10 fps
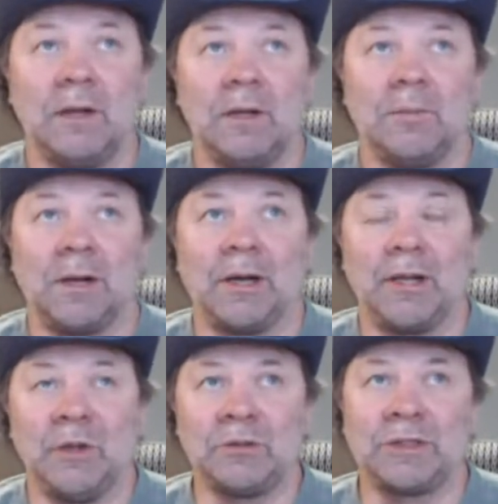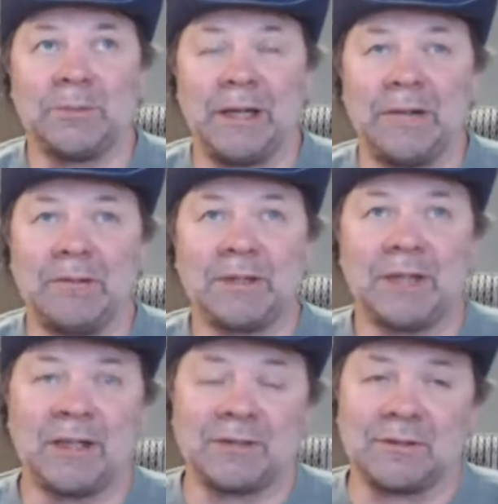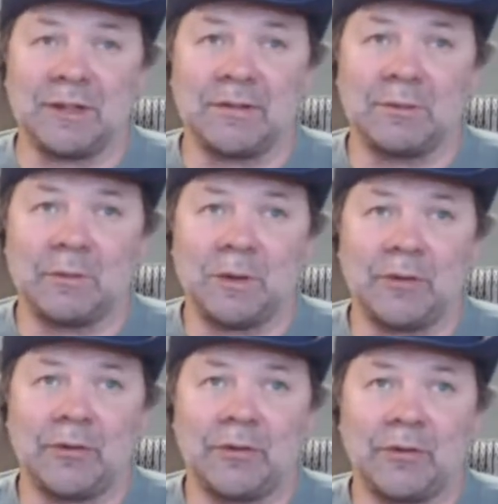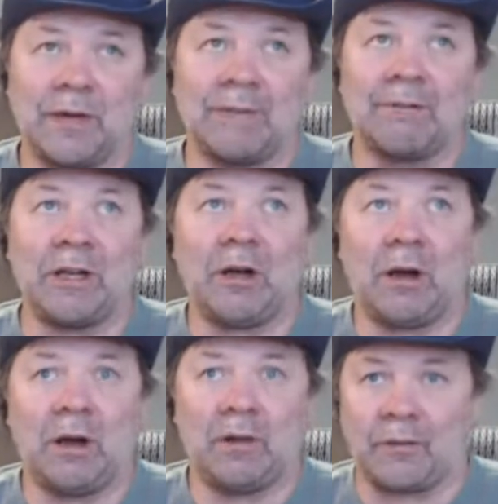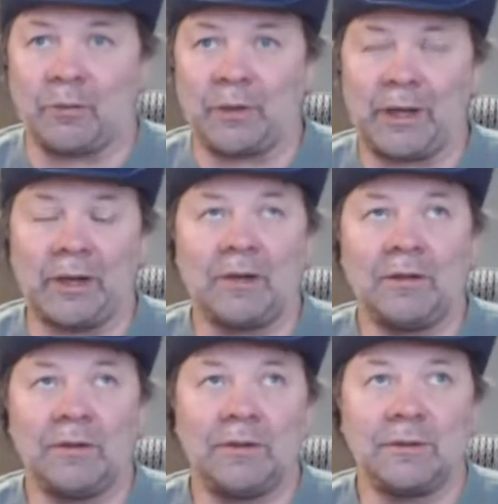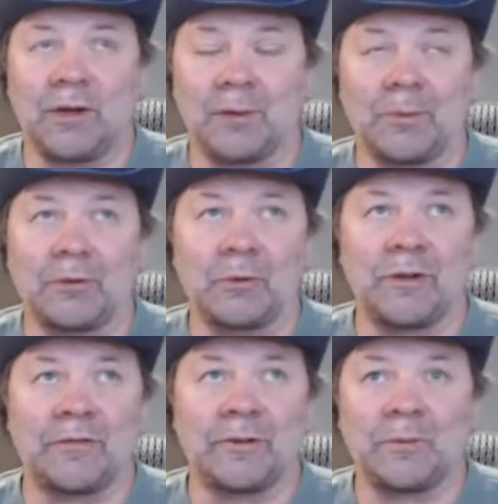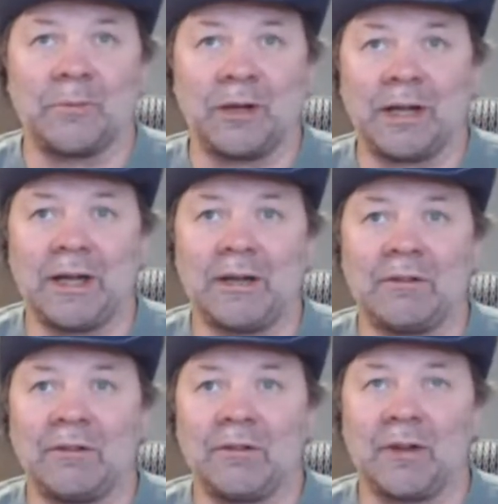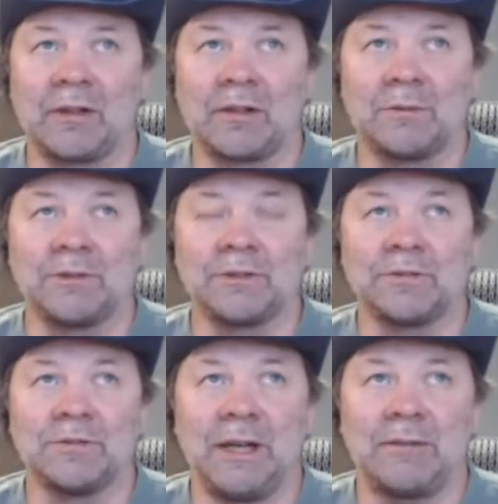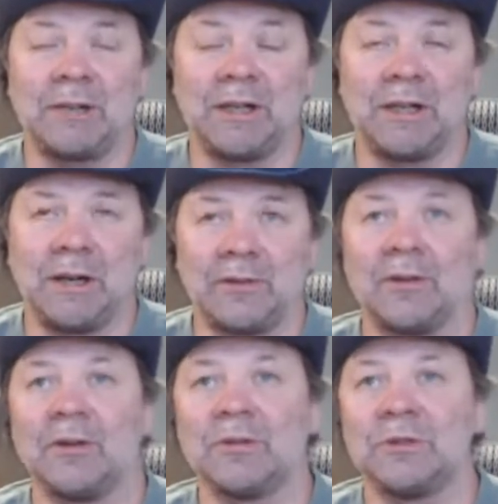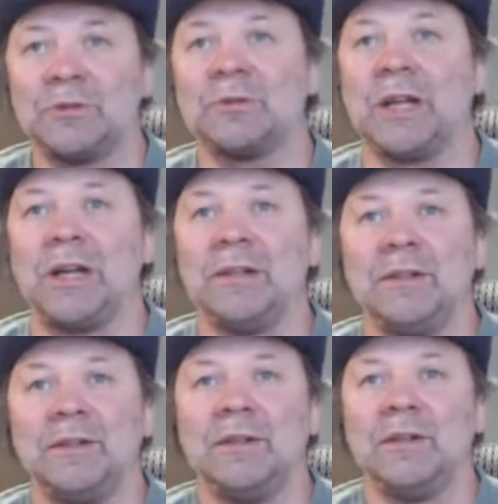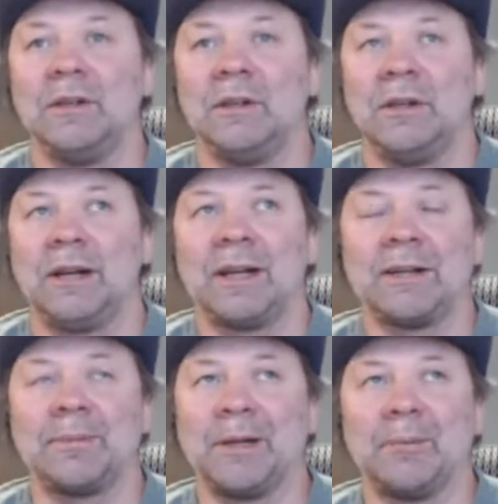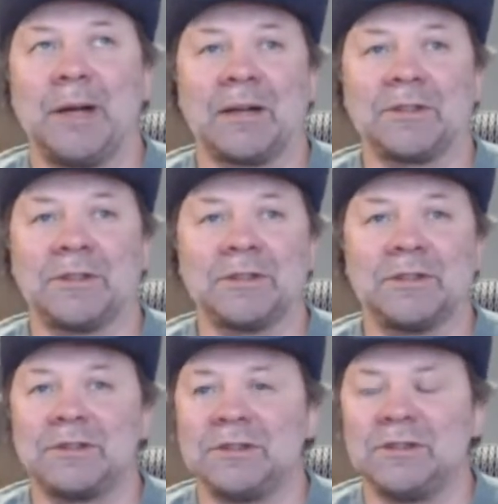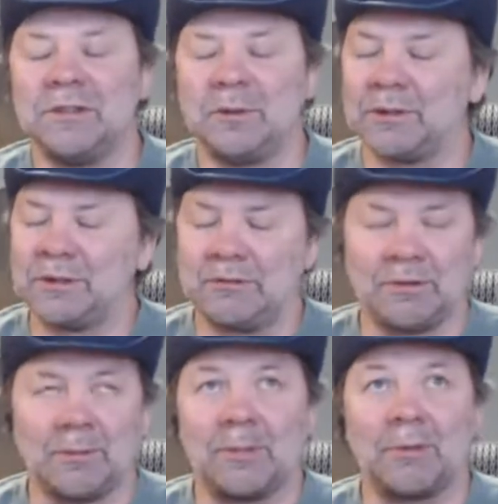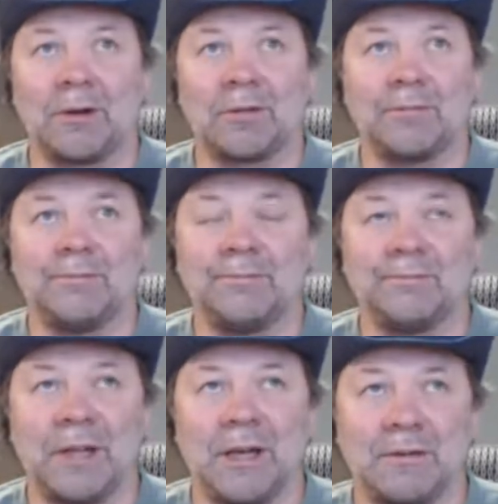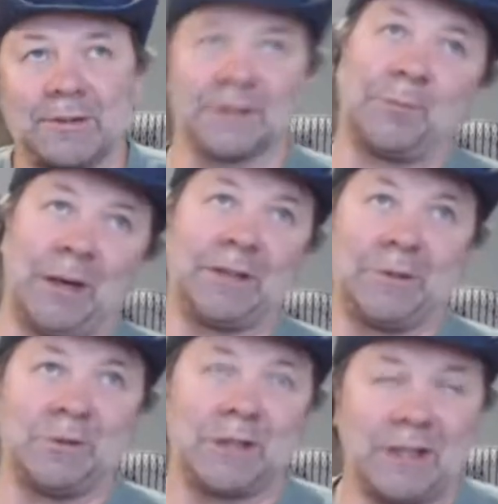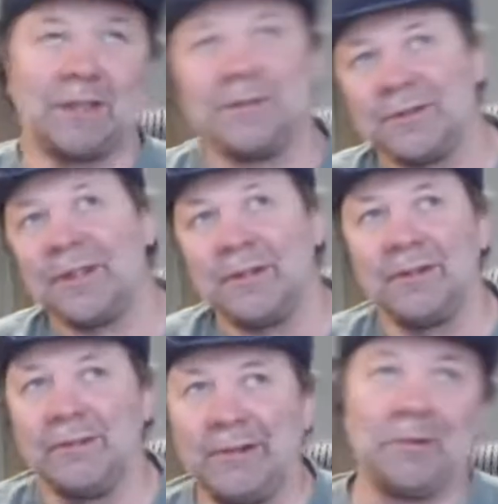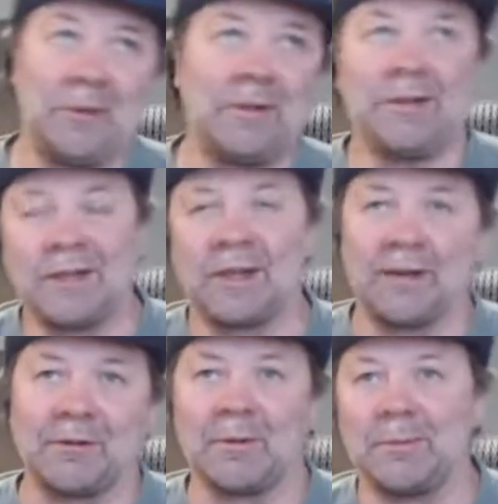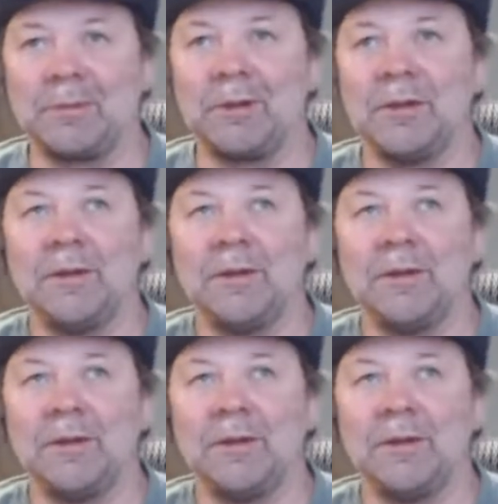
But it used to be recycling was every other week. Garbage was every Monday. Recycling was every other Tuesday. They got to be obnoxious because no one could remember, is this my Tuesday? You can never remember.